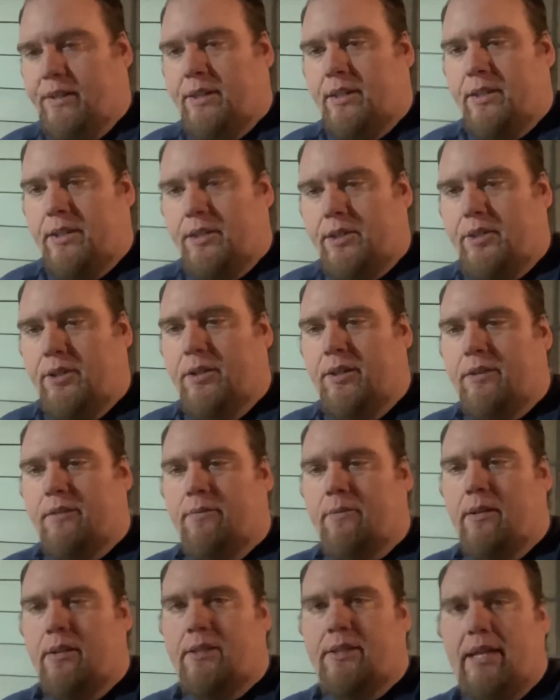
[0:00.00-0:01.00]
Did a good
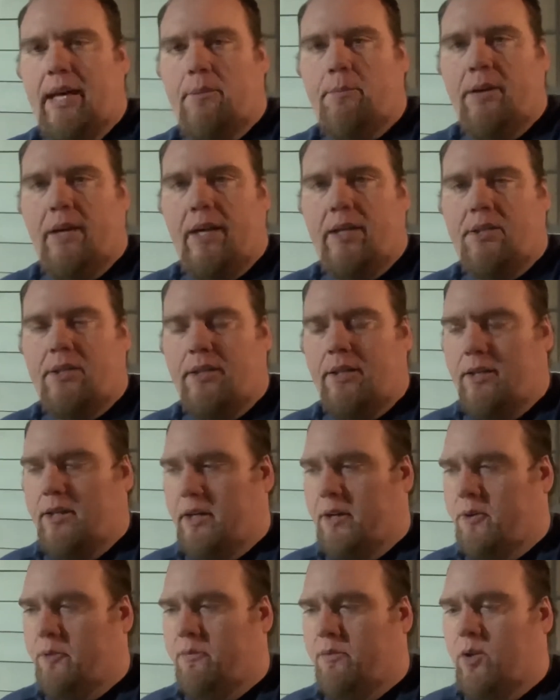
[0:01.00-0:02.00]
examination and
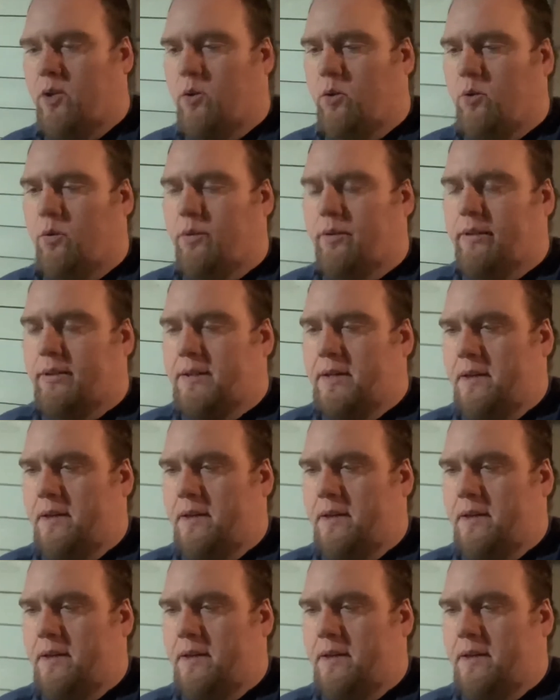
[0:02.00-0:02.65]
interview and